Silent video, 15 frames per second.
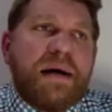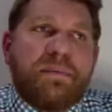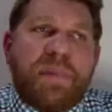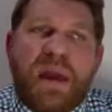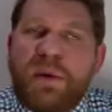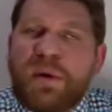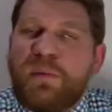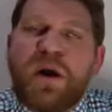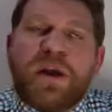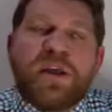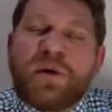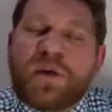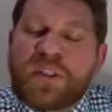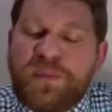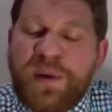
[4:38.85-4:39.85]
maybe what
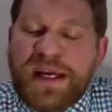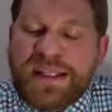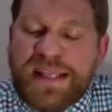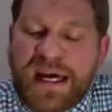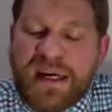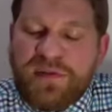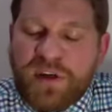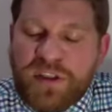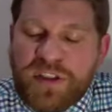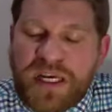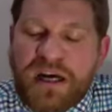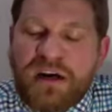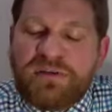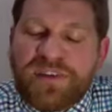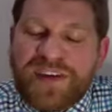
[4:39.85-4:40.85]
you expect out of
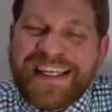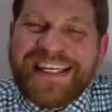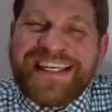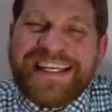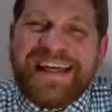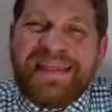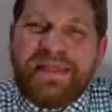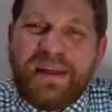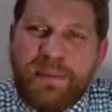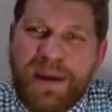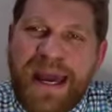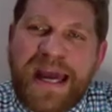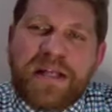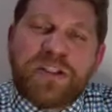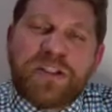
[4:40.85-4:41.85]
yourself in the
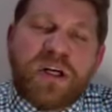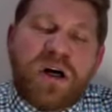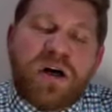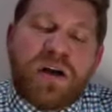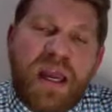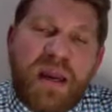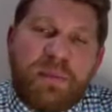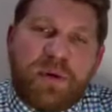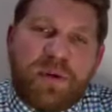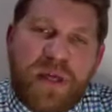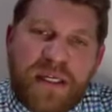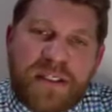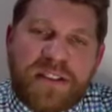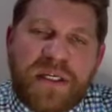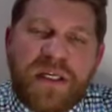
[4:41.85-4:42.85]
match on April
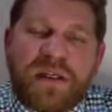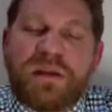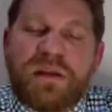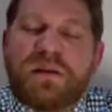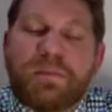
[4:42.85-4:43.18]
19th?